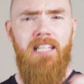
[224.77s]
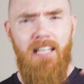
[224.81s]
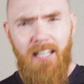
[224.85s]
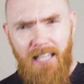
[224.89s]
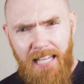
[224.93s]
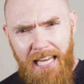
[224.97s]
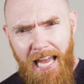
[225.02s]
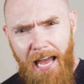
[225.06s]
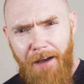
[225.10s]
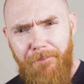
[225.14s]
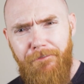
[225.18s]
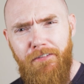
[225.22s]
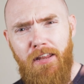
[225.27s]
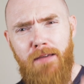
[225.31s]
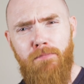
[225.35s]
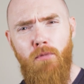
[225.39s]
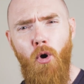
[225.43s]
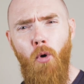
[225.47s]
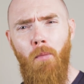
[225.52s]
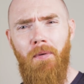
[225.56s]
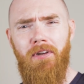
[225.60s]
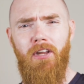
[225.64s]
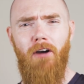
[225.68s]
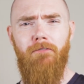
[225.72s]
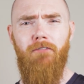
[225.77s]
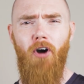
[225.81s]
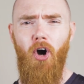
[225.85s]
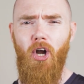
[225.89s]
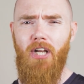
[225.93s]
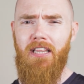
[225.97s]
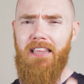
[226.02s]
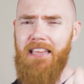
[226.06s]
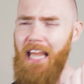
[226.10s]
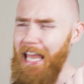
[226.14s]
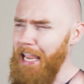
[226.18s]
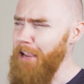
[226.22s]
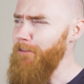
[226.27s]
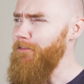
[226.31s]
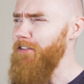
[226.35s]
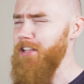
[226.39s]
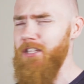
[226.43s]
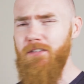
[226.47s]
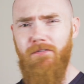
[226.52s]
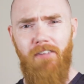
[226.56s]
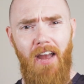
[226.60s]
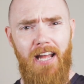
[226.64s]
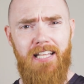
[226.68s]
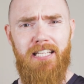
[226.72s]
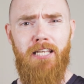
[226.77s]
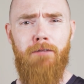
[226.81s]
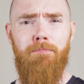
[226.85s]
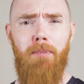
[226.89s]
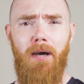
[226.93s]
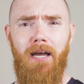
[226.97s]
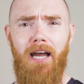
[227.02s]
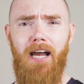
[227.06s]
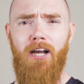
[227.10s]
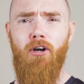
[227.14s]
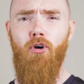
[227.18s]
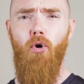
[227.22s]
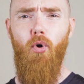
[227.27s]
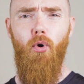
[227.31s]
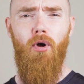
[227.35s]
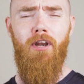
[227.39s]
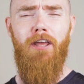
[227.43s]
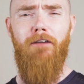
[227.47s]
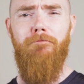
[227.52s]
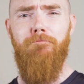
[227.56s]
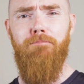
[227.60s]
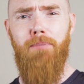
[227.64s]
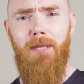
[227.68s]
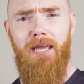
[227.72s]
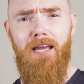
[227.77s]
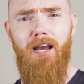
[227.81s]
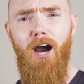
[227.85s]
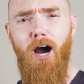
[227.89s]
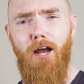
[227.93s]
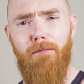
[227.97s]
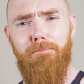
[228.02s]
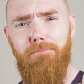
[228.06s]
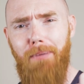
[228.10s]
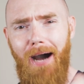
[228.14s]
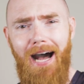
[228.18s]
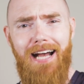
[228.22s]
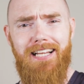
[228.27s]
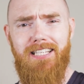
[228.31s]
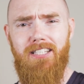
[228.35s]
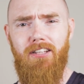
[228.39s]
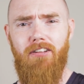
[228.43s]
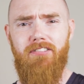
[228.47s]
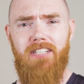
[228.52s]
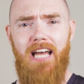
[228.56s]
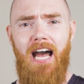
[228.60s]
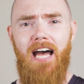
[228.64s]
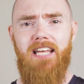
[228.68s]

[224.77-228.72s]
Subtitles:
Nearly every moment of her life is vetted by a coterie of PR bastards